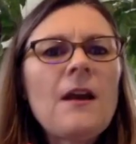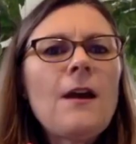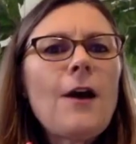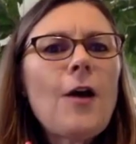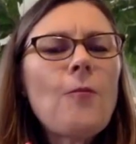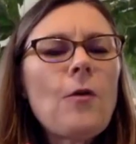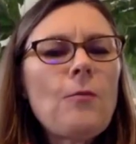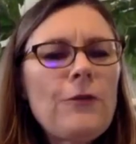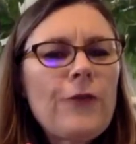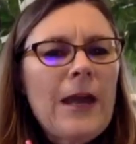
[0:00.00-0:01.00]
And what
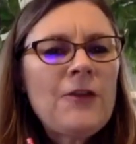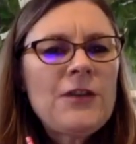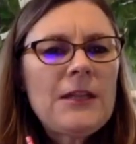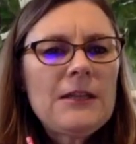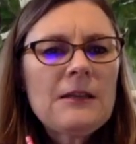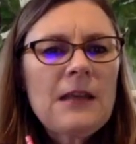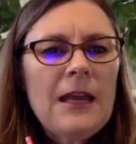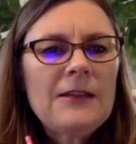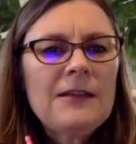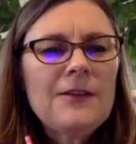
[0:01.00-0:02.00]
we found in this
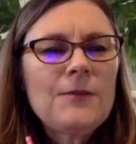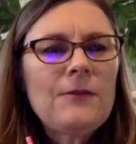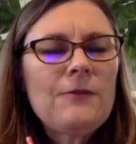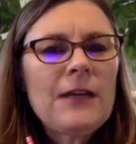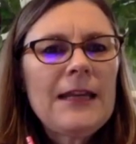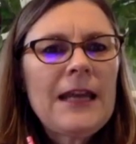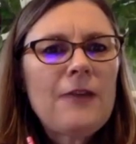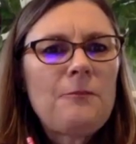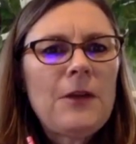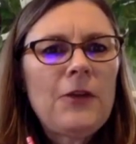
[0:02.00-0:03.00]
case is we've really kind
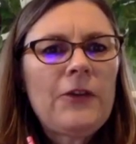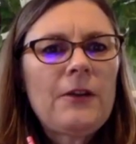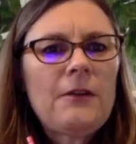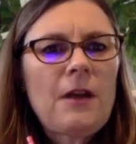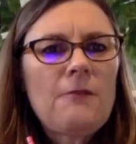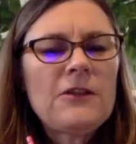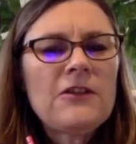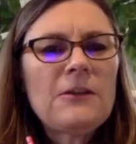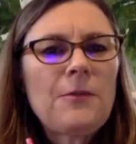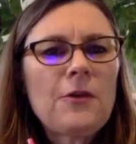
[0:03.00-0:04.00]
of built a
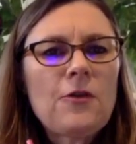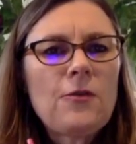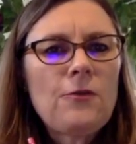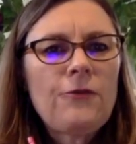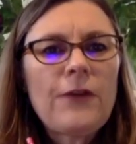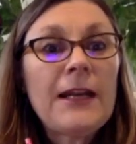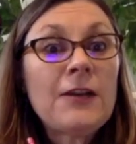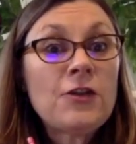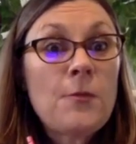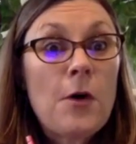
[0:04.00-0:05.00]
reciprocal
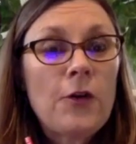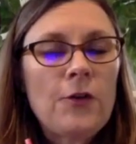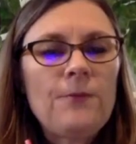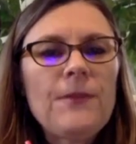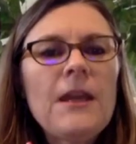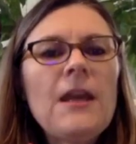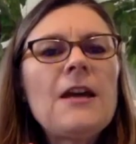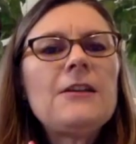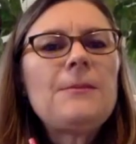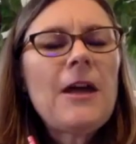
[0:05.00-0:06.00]
financial model.
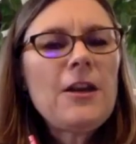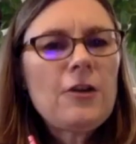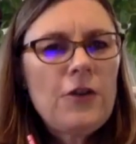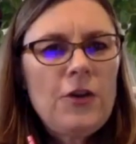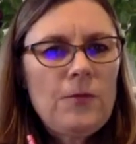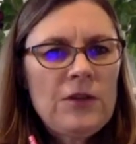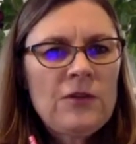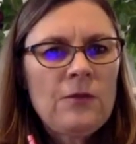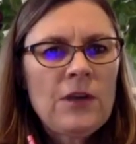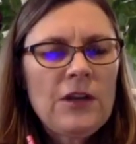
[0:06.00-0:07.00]
Depending on who we're
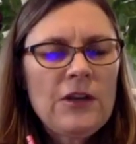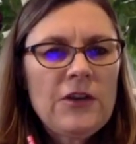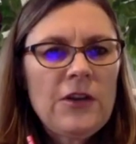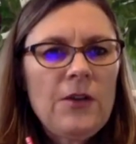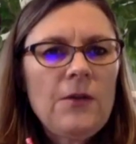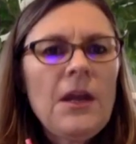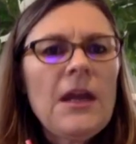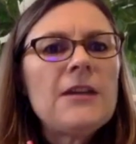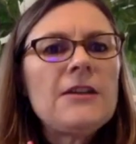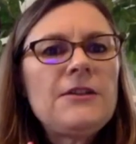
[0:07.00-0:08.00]
talking to,
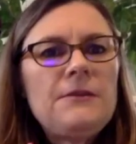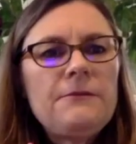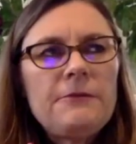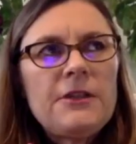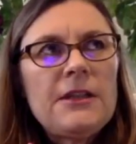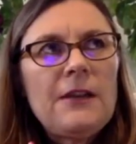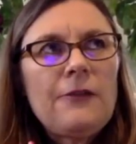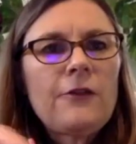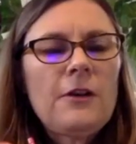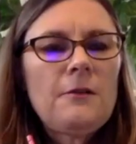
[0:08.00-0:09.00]

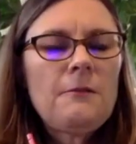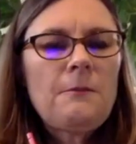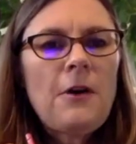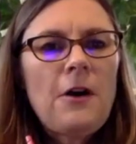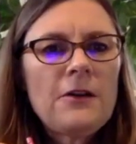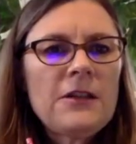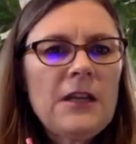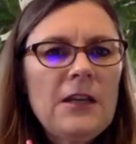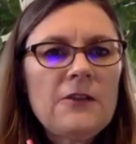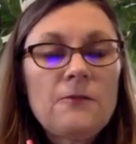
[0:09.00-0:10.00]
different
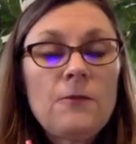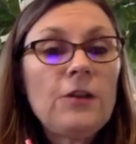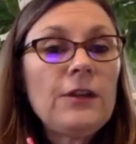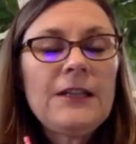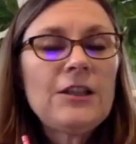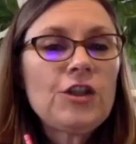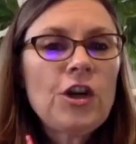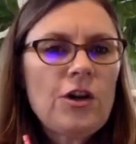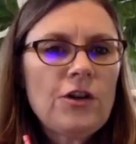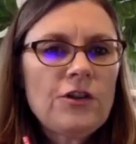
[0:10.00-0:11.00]
parties will lead the
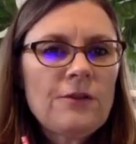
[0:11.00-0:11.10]
charge.